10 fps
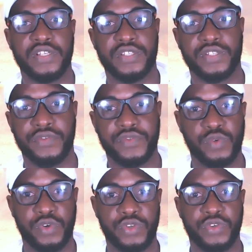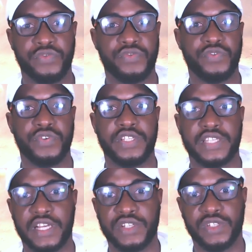software on your phone, it
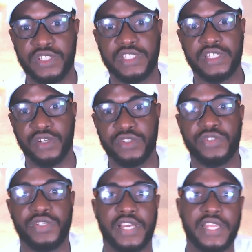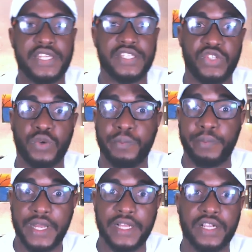actually tells you that it's your
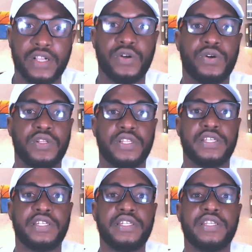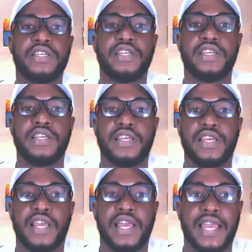bank calling.
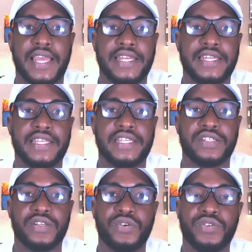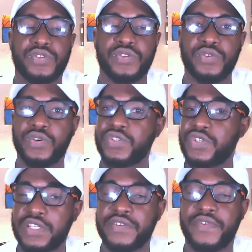And it also,
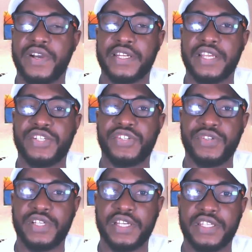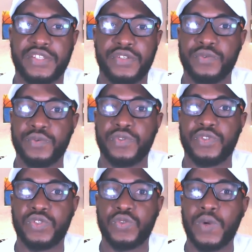considering the fact that it triggers you
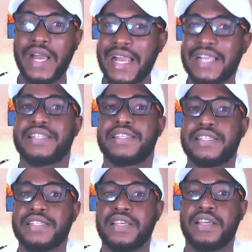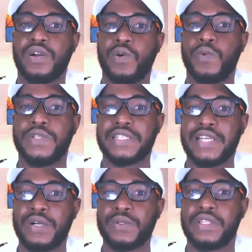to act
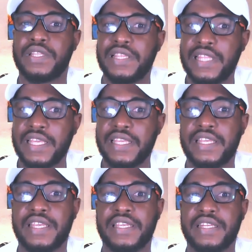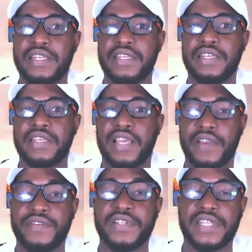without thinking,
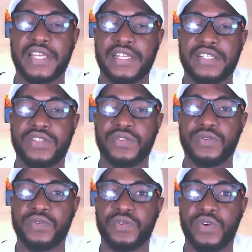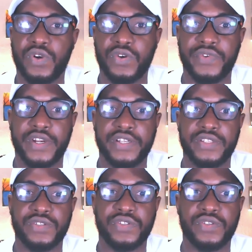I've decided to cover
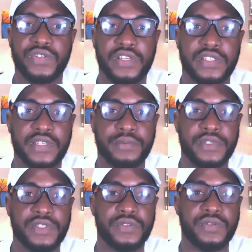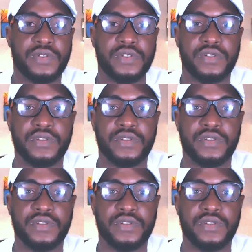it on today's episode.